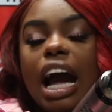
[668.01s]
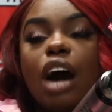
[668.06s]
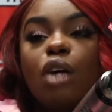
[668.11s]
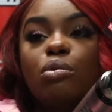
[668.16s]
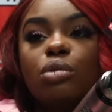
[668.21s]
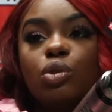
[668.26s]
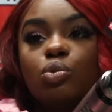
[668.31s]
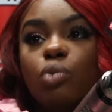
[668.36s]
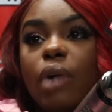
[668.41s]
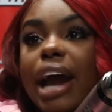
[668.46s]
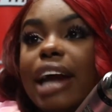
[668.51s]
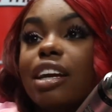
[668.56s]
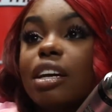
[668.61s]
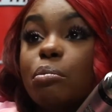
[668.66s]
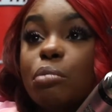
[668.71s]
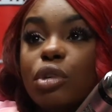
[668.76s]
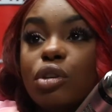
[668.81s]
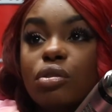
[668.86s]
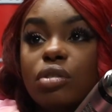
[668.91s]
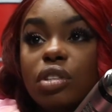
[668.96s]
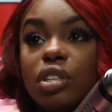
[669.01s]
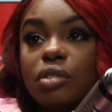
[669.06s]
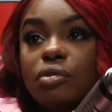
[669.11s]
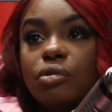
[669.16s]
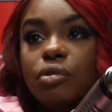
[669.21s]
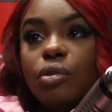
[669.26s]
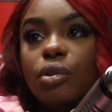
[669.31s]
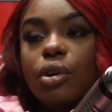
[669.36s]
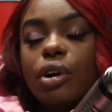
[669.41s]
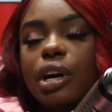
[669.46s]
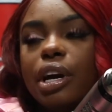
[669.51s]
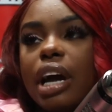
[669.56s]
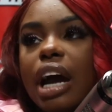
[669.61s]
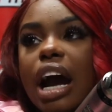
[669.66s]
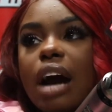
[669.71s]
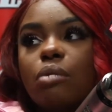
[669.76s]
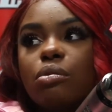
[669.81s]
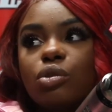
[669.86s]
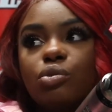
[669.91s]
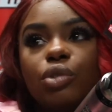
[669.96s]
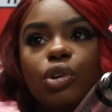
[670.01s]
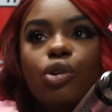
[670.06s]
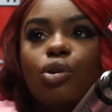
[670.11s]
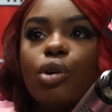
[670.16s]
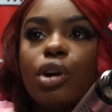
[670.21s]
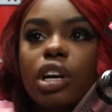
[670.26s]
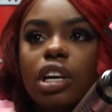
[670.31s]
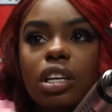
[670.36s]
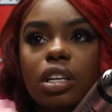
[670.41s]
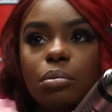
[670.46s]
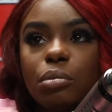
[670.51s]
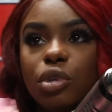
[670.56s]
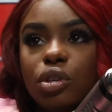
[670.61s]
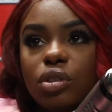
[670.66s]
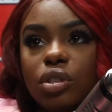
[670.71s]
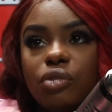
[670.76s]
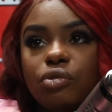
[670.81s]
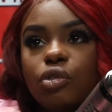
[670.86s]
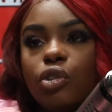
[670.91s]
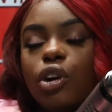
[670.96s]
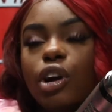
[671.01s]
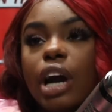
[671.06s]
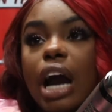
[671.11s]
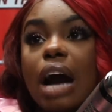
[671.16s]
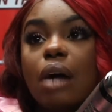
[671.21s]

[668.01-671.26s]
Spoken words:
I was writing music for it. I was recording the music for it.